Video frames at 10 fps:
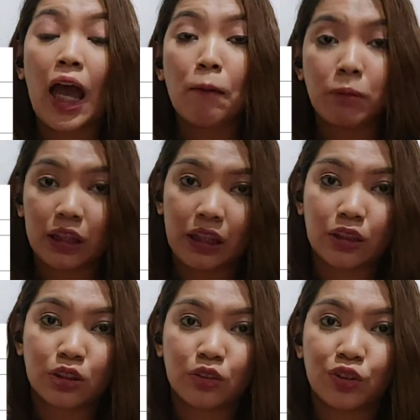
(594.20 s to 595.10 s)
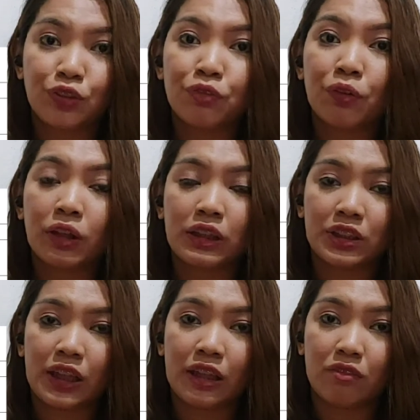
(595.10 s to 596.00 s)
applications for a
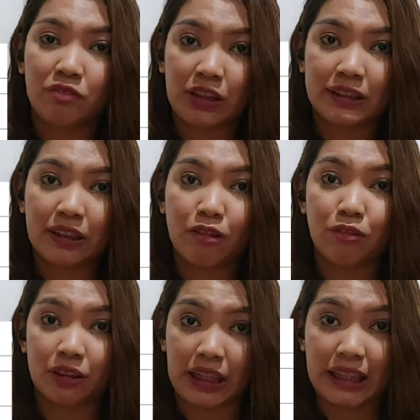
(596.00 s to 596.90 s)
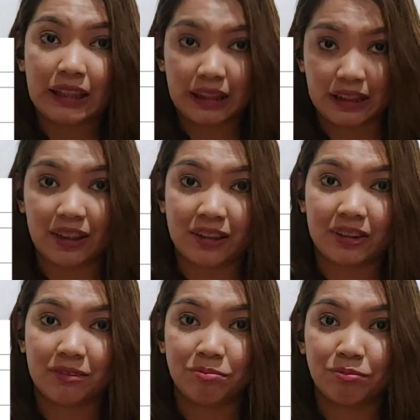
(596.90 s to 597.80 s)
Schengen visa will get
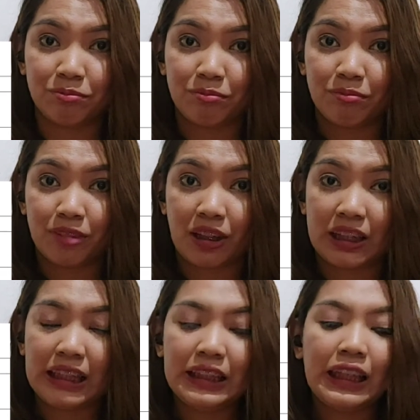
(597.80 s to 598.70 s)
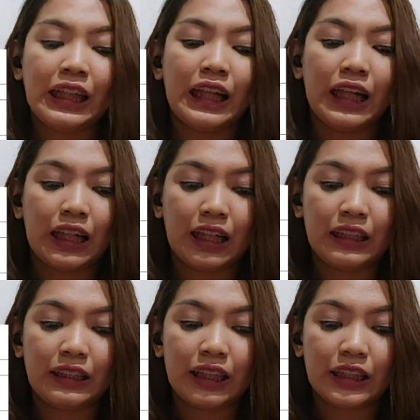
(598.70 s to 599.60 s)
declined. All right.
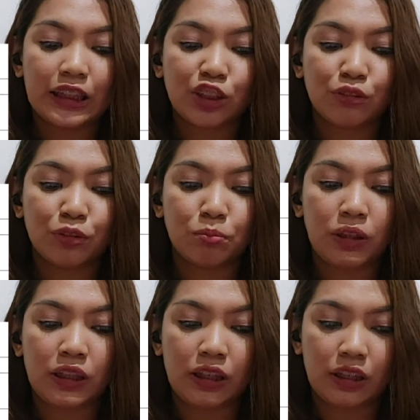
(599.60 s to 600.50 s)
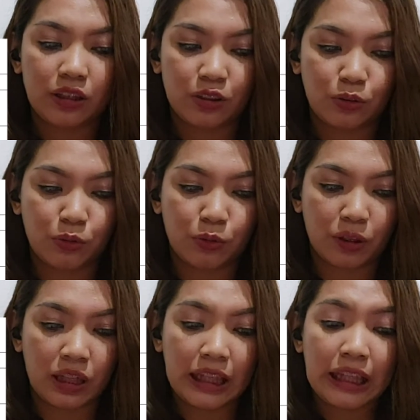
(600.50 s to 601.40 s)
Next will be
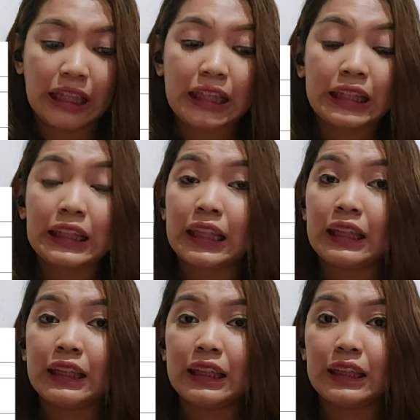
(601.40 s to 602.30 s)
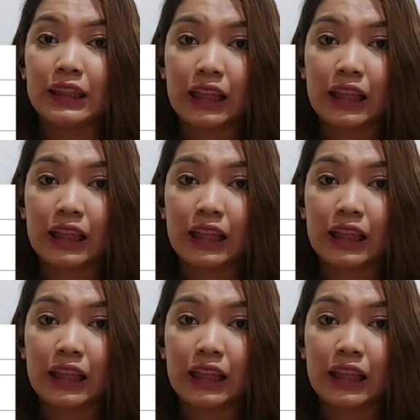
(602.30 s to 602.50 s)
your intended